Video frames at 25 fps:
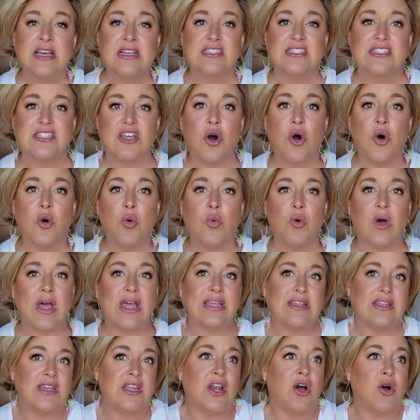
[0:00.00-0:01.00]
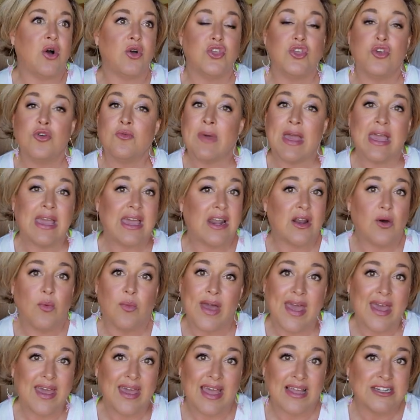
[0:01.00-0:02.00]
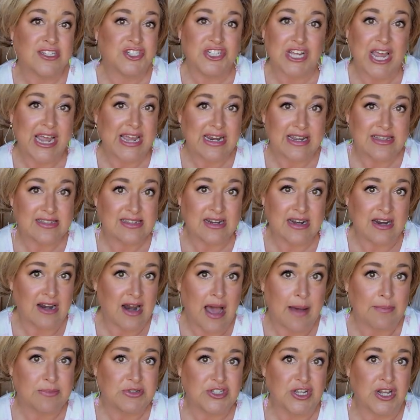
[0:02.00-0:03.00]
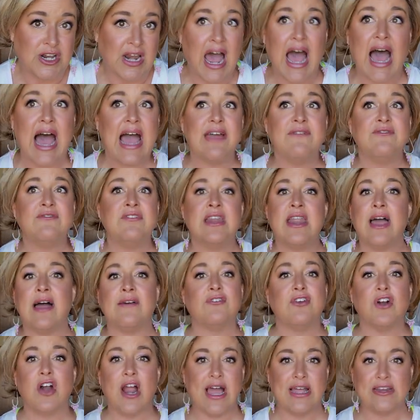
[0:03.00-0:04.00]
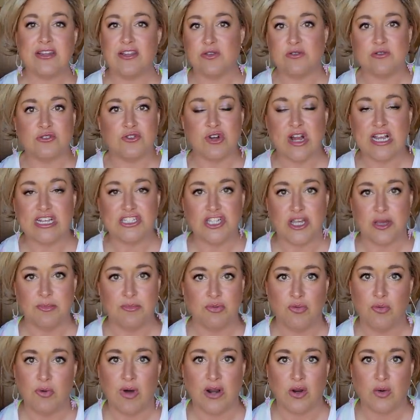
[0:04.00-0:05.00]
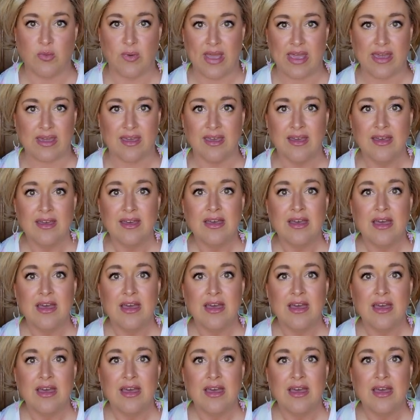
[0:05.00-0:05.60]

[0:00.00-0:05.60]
So, you know, you may get a wig and shine isn't an option. I've never had to use dry shampoo on a wig.